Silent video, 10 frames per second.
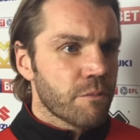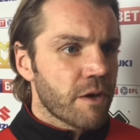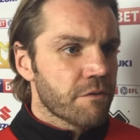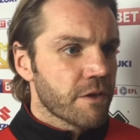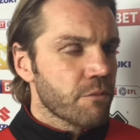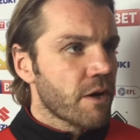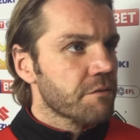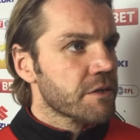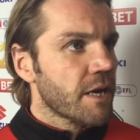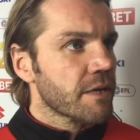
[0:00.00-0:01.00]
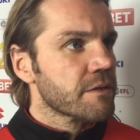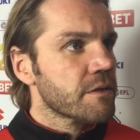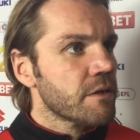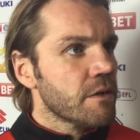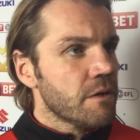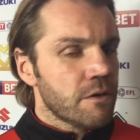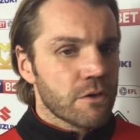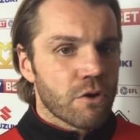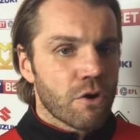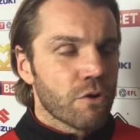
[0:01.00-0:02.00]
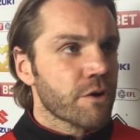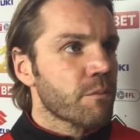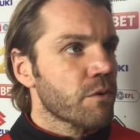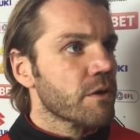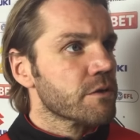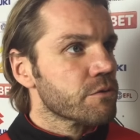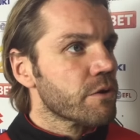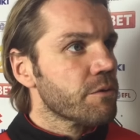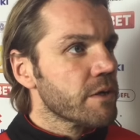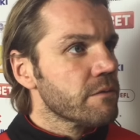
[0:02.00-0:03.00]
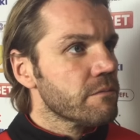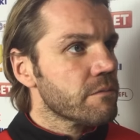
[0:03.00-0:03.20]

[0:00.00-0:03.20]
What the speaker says: But I think we have to add young, hungry players as well here.